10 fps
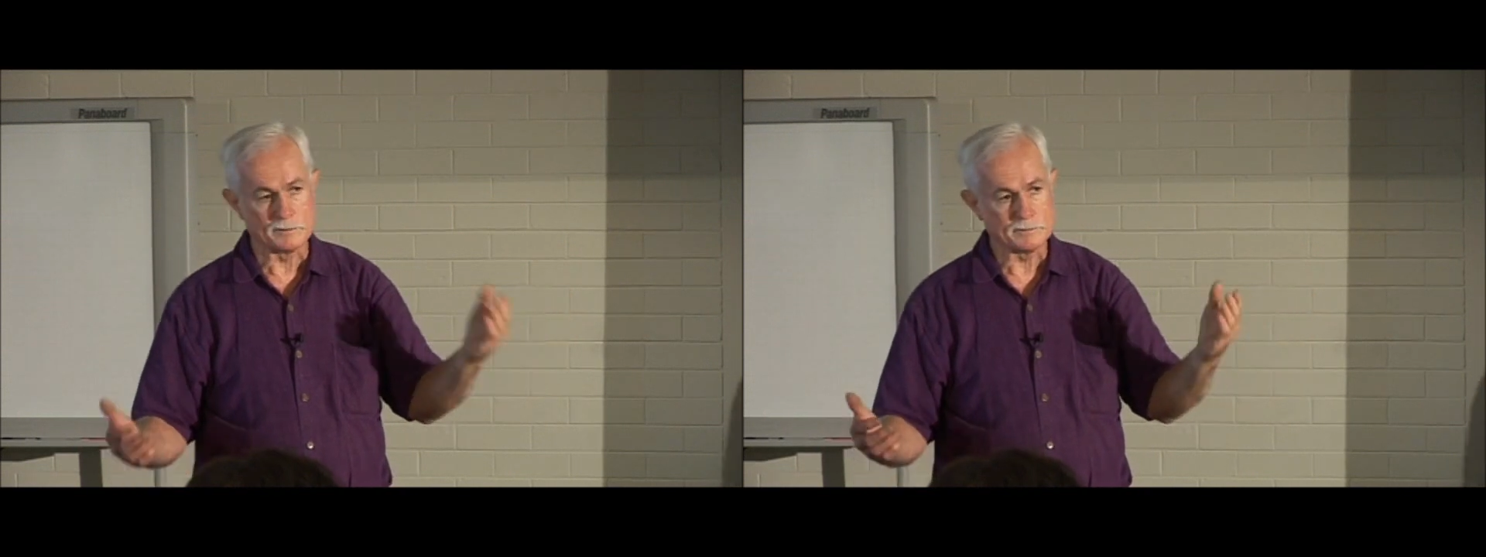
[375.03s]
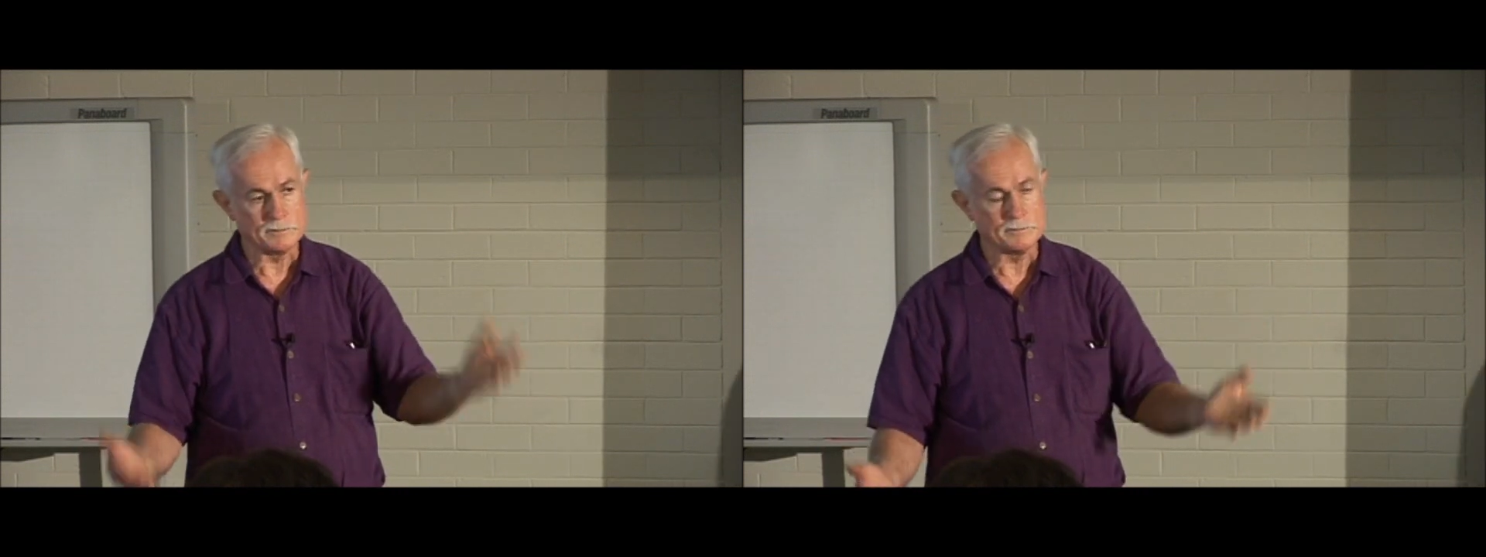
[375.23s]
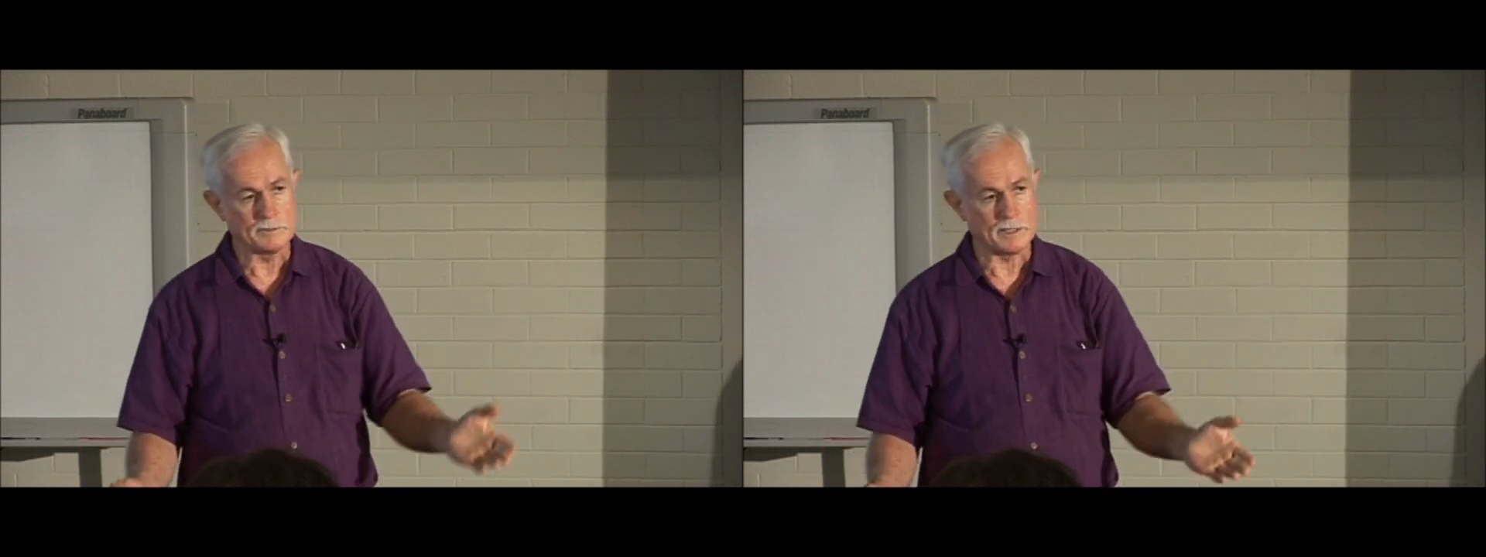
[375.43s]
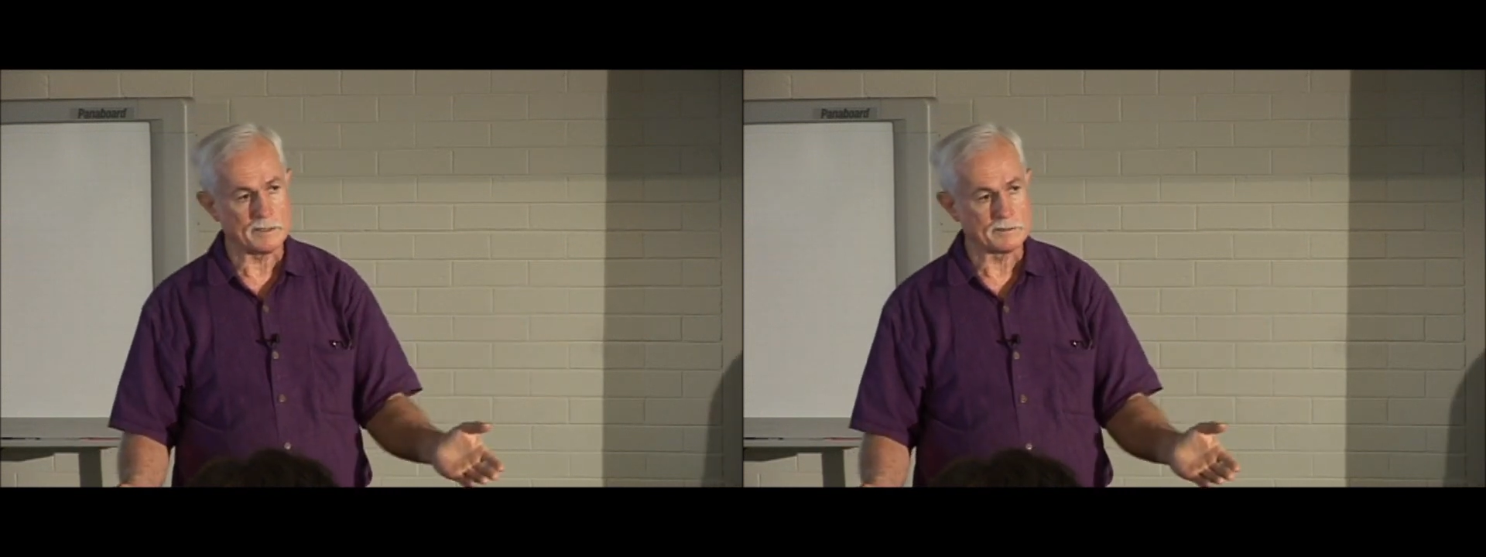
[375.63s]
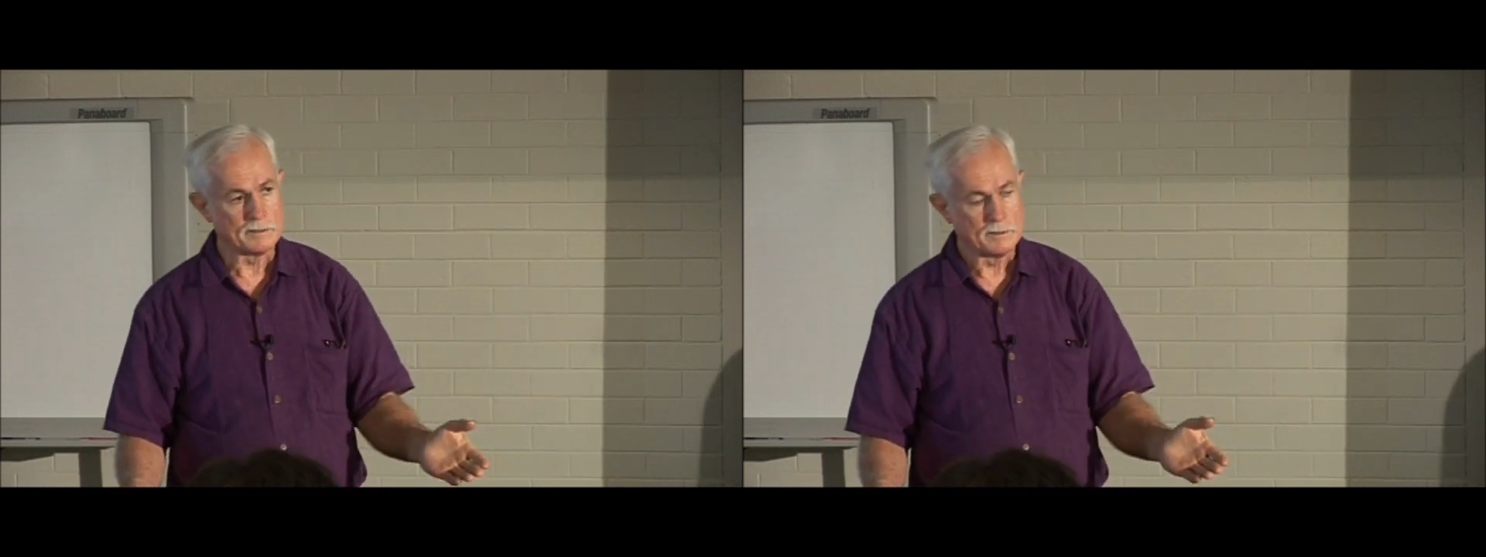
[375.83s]
to do
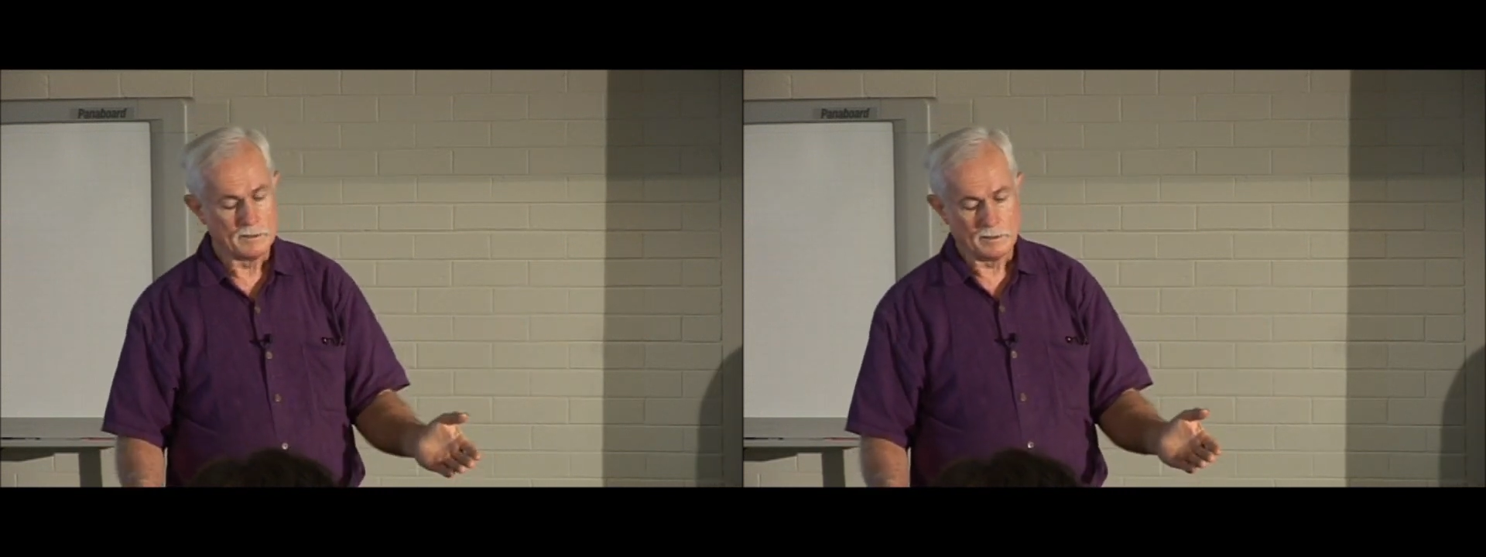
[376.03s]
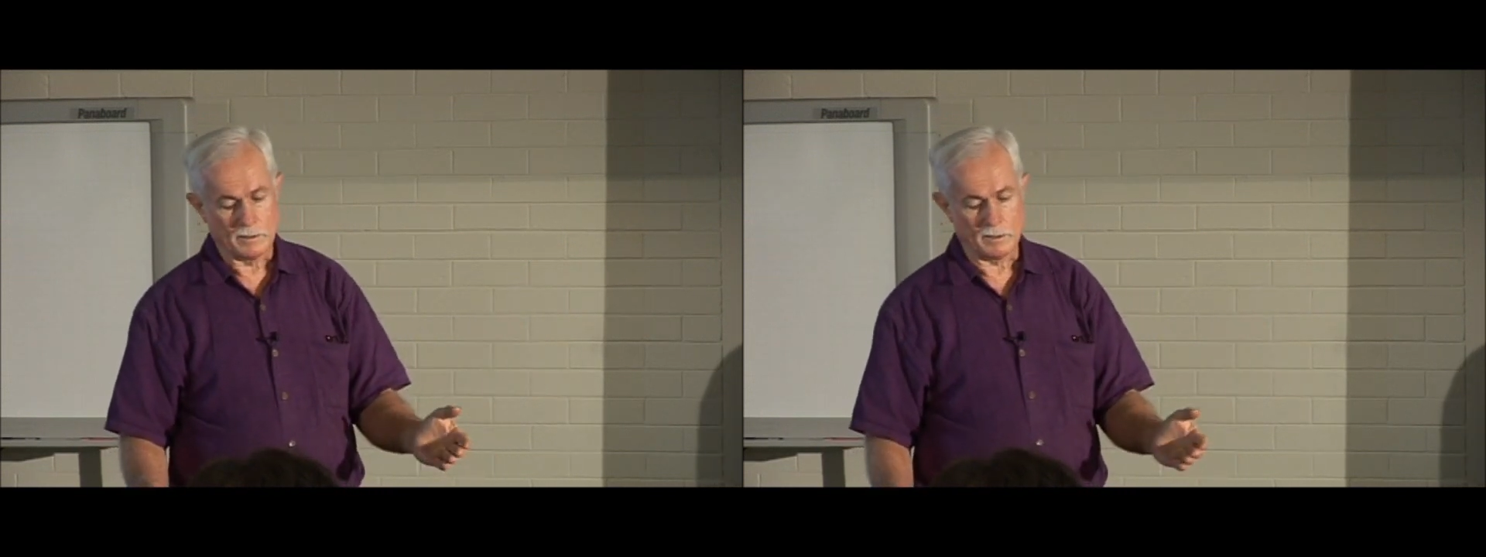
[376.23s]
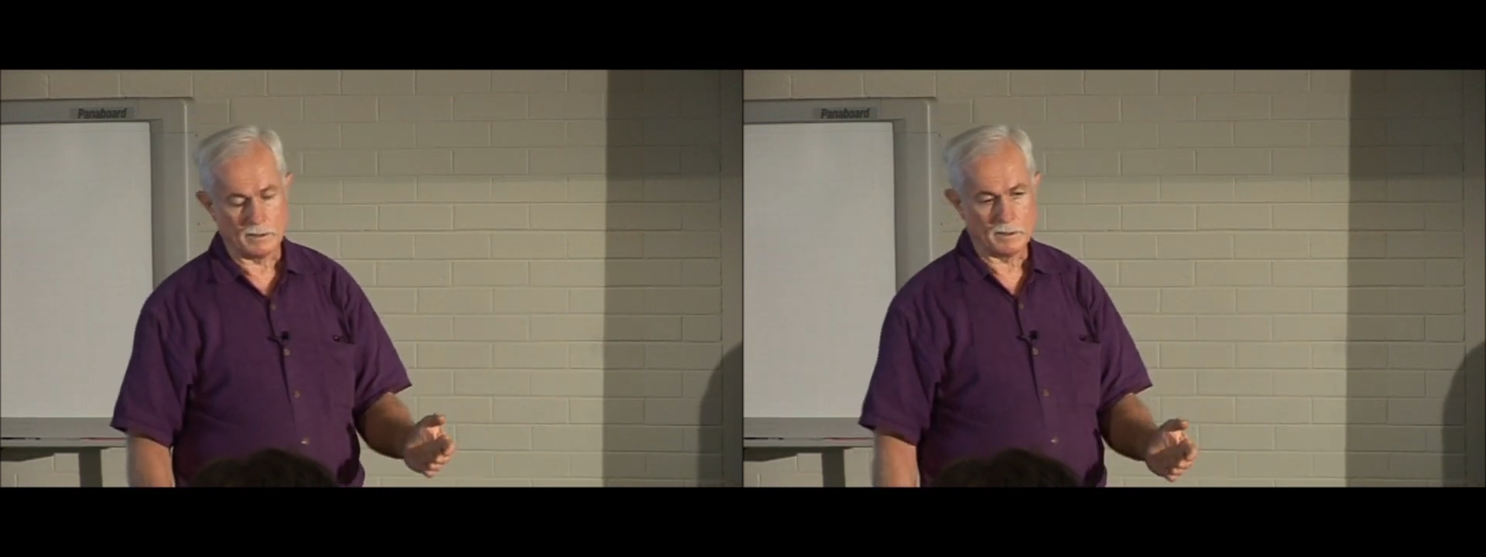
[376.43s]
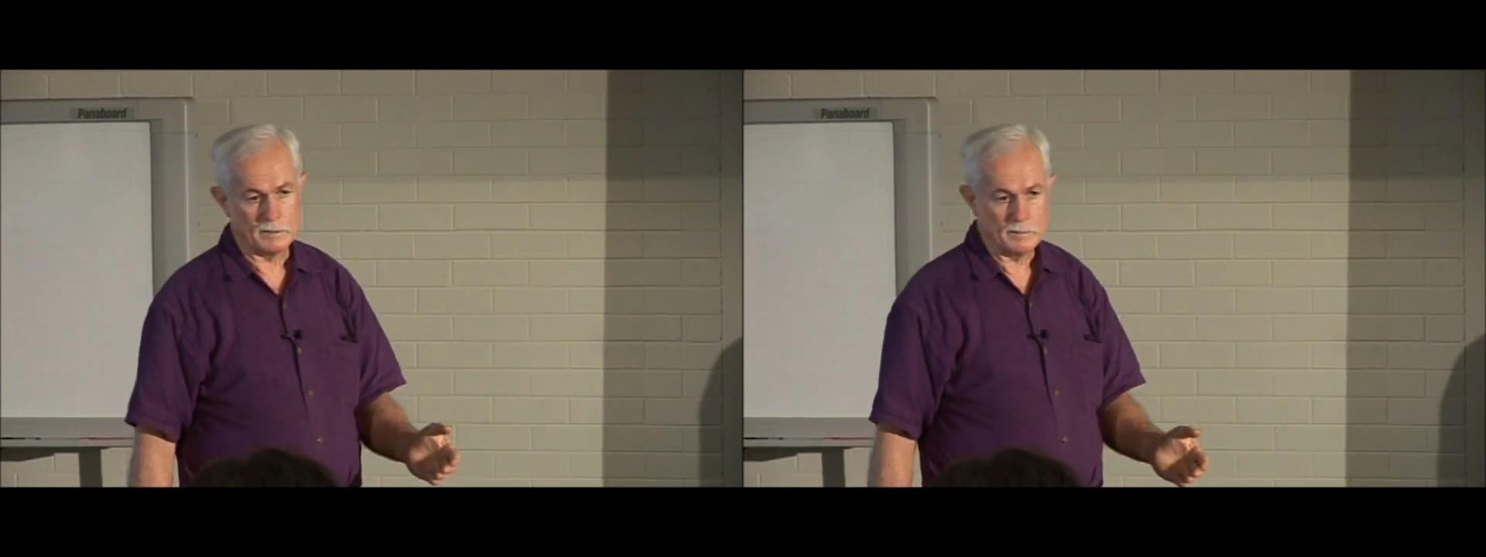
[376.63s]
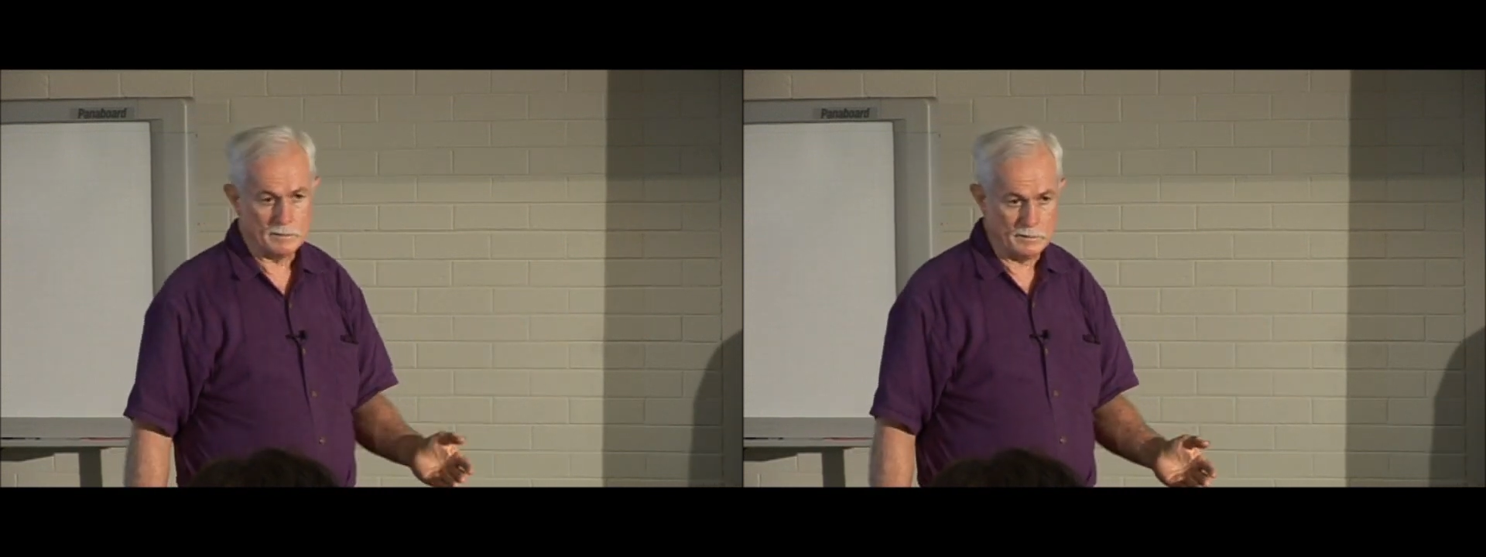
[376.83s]
that